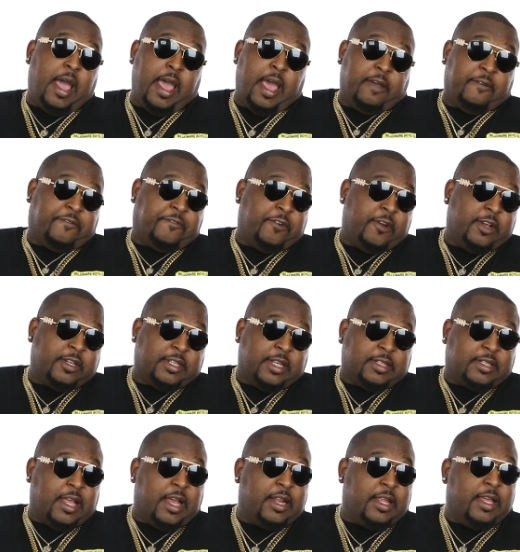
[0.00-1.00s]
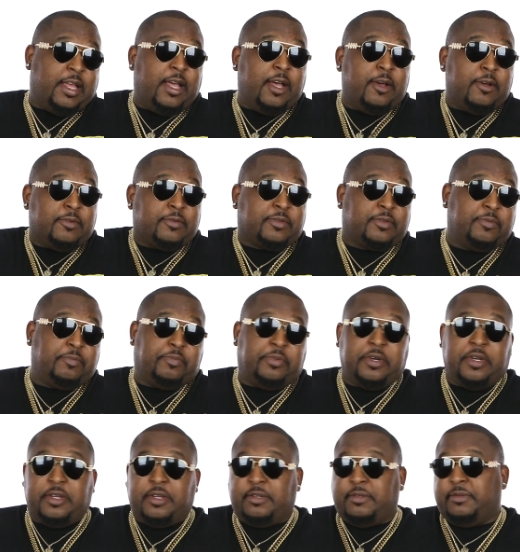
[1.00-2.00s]
At first, I thought it helped,
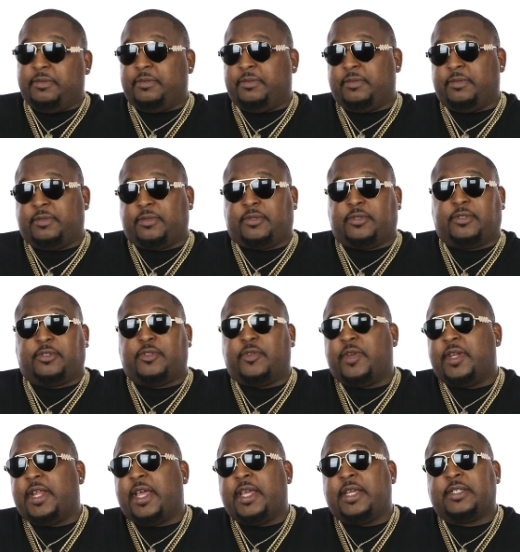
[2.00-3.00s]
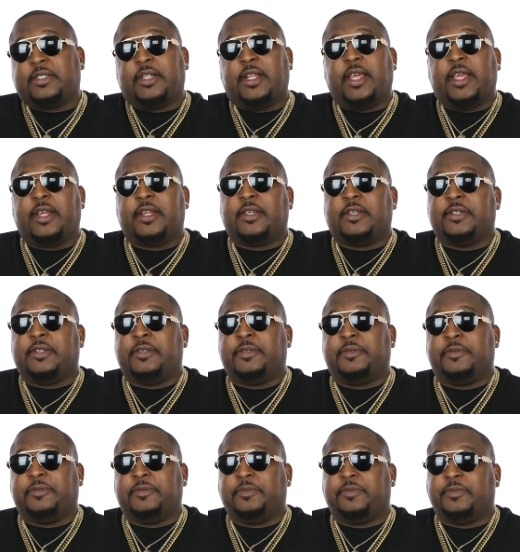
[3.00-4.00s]
but three days later,
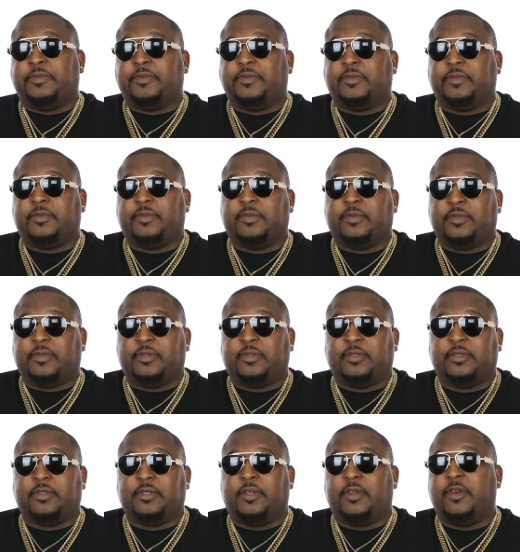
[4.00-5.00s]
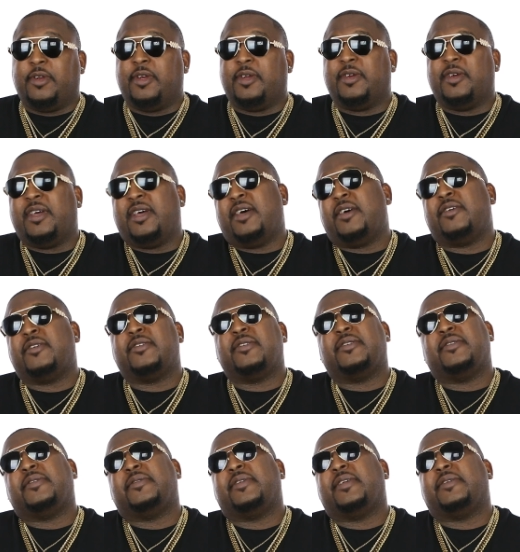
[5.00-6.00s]
uh, I don't
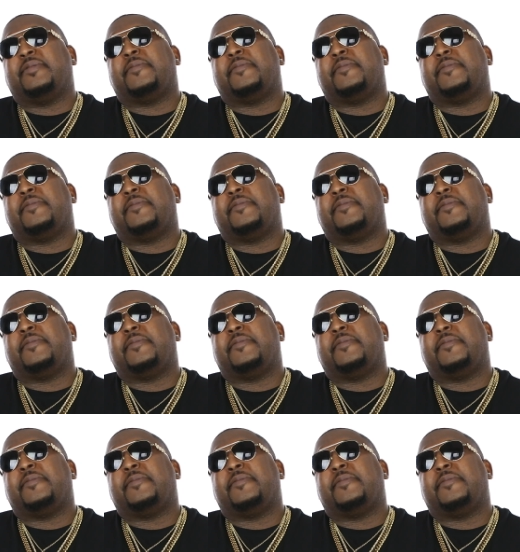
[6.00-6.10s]
know